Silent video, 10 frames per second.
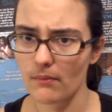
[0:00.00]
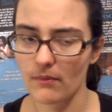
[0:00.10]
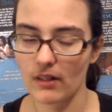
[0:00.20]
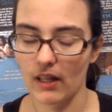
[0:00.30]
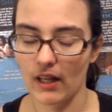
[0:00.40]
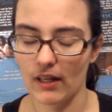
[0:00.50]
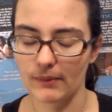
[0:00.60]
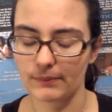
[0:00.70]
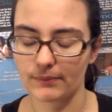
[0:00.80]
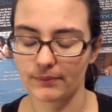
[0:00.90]
Um,
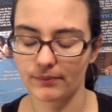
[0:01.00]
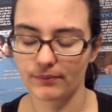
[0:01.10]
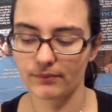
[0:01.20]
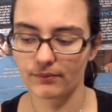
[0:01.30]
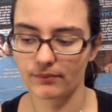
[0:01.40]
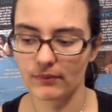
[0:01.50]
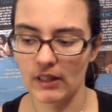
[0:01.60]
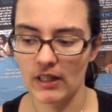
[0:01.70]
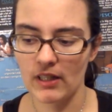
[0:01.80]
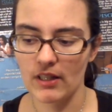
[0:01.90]

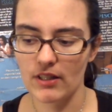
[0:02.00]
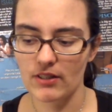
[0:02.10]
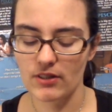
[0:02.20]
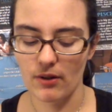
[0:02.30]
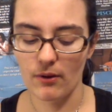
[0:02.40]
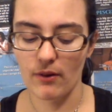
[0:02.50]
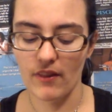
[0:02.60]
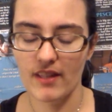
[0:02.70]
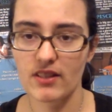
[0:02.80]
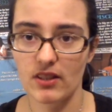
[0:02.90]
so
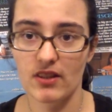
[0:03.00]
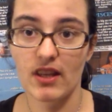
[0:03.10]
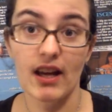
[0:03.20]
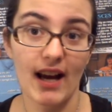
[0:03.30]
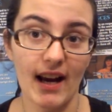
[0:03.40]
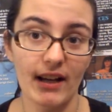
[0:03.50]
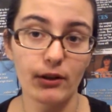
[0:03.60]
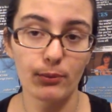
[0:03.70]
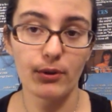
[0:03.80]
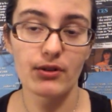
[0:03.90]
that's a good thing. I don't
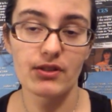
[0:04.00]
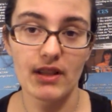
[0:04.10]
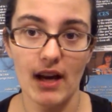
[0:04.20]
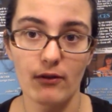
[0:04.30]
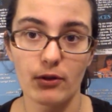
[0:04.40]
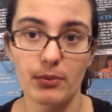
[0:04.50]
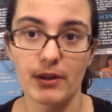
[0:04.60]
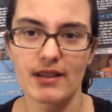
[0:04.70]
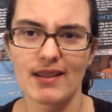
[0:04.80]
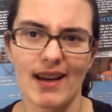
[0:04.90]
personally have one because
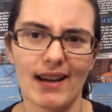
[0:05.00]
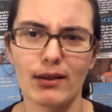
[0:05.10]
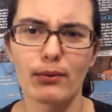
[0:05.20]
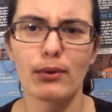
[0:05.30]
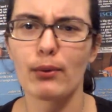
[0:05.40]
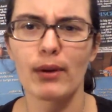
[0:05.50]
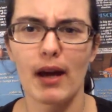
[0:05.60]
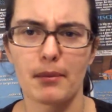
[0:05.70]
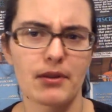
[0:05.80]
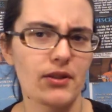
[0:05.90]
I don't know what
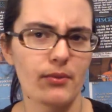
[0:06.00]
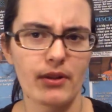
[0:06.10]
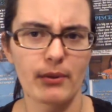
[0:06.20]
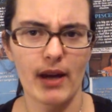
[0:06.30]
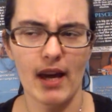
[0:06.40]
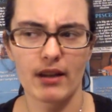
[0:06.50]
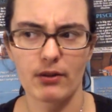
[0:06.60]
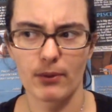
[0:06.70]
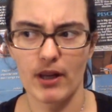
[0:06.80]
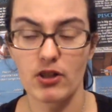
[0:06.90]
happened to the one that we had at the
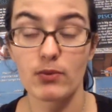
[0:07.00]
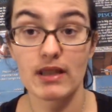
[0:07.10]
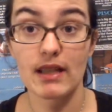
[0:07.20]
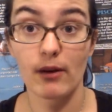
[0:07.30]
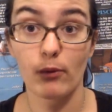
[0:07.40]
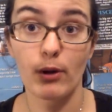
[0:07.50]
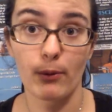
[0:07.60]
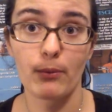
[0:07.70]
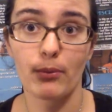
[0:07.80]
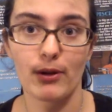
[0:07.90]
ranch. We did have one at one
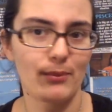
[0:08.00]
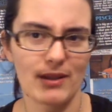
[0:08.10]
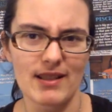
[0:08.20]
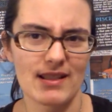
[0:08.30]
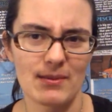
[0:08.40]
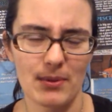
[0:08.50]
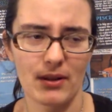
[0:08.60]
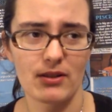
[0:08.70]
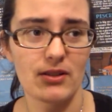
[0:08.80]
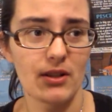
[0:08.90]
point, but it
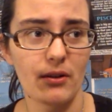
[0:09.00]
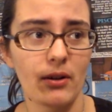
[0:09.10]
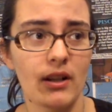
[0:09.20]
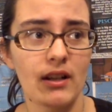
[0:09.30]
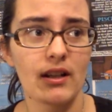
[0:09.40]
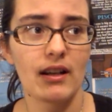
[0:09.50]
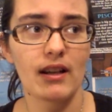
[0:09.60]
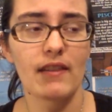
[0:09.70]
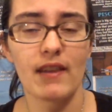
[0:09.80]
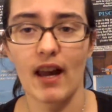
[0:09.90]
disappeared. So
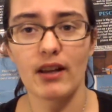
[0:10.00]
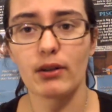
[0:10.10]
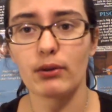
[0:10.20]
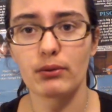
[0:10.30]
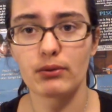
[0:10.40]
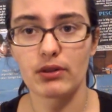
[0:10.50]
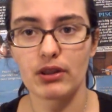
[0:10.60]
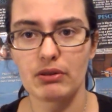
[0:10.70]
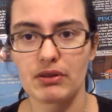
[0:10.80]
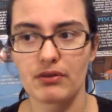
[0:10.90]
I don't
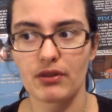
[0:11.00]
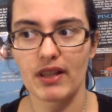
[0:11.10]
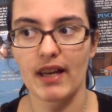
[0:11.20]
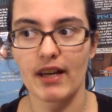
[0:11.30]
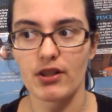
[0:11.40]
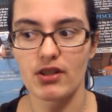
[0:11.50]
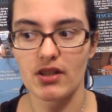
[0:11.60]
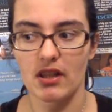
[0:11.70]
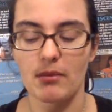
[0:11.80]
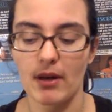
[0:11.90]
use it for that. I just stick
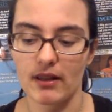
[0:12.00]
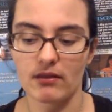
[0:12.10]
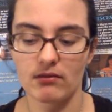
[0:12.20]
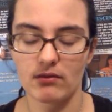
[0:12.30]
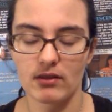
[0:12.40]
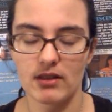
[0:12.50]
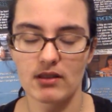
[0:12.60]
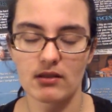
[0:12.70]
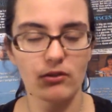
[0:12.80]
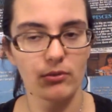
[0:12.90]
it in my
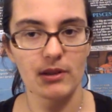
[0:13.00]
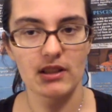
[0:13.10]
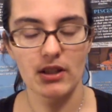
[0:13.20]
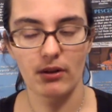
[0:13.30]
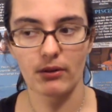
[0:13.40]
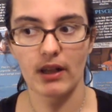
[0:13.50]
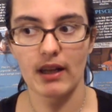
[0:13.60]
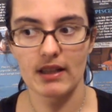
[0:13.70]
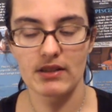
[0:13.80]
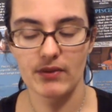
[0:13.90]
grooming tote and
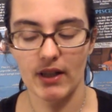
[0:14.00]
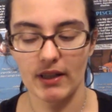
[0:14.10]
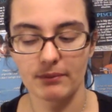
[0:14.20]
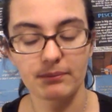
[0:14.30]
it's fine.